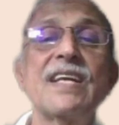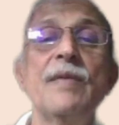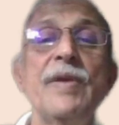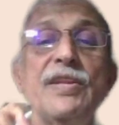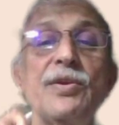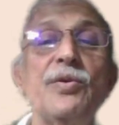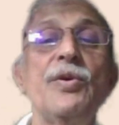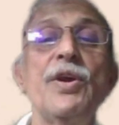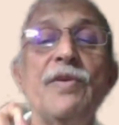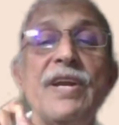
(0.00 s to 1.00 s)
coming through
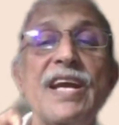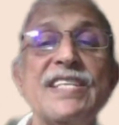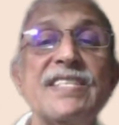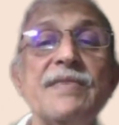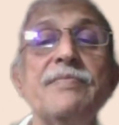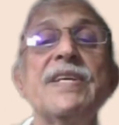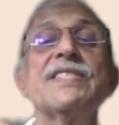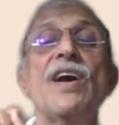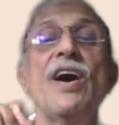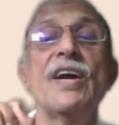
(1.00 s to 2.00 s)
your SMS
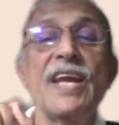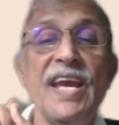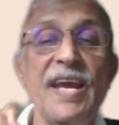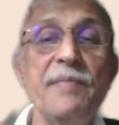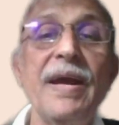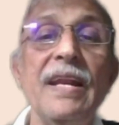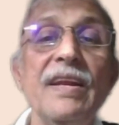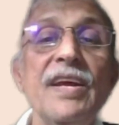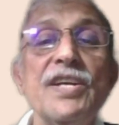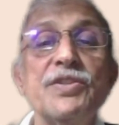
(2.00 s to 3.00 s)
or email.
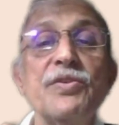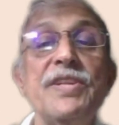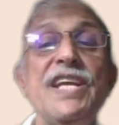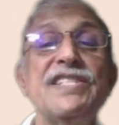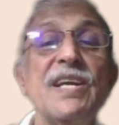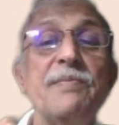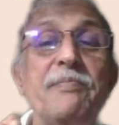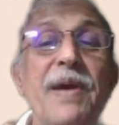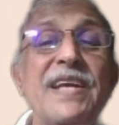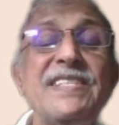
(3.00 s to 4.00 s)
So these are
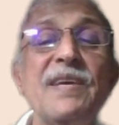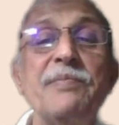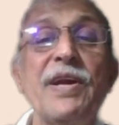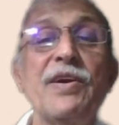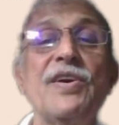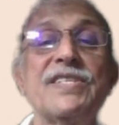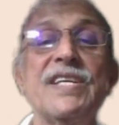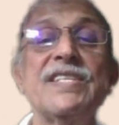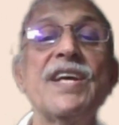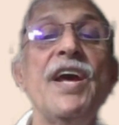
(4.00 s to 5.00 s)
basic
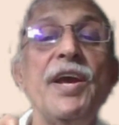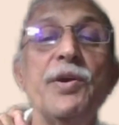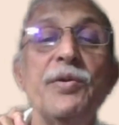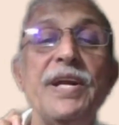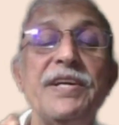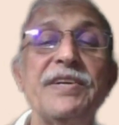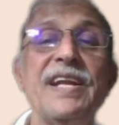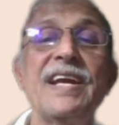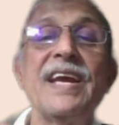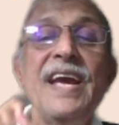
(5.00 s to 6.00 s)
precautions you need to
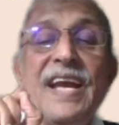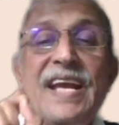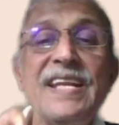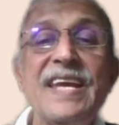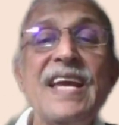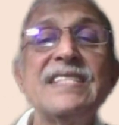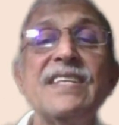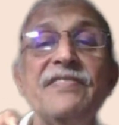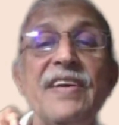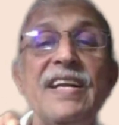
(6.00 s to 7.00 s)
take. In case
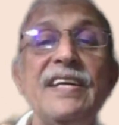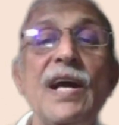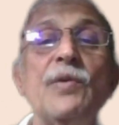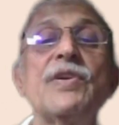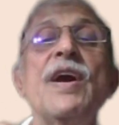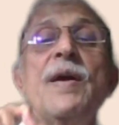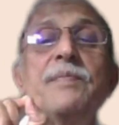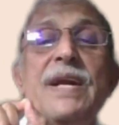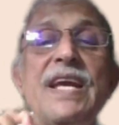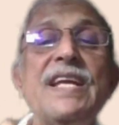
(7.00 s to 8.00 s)
of any doubt,
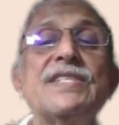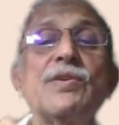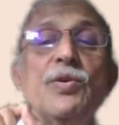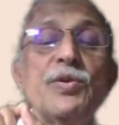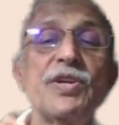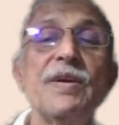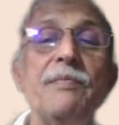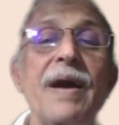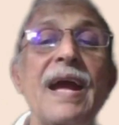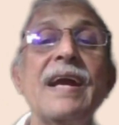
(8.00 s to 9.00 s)
please go to the
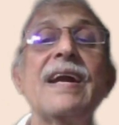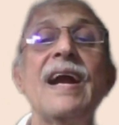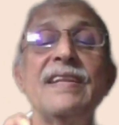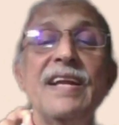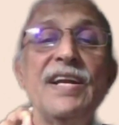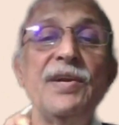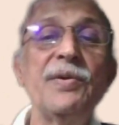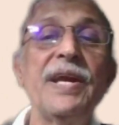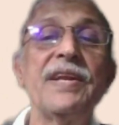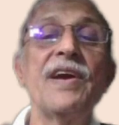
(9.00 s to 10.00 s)
bank and then do
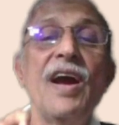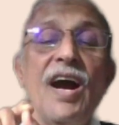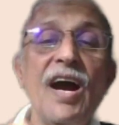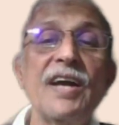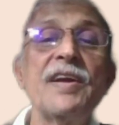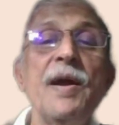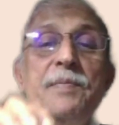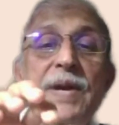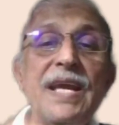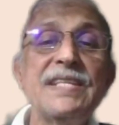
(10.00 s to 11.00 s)
it. Or
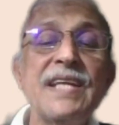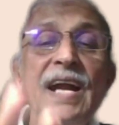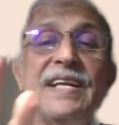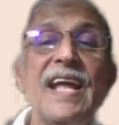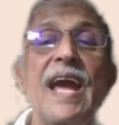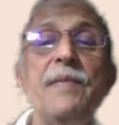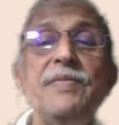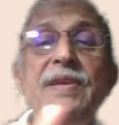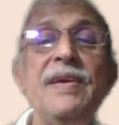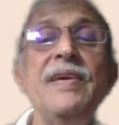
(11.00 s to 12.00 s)
please type
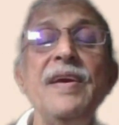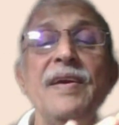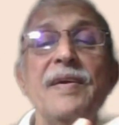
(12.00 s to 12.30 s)
the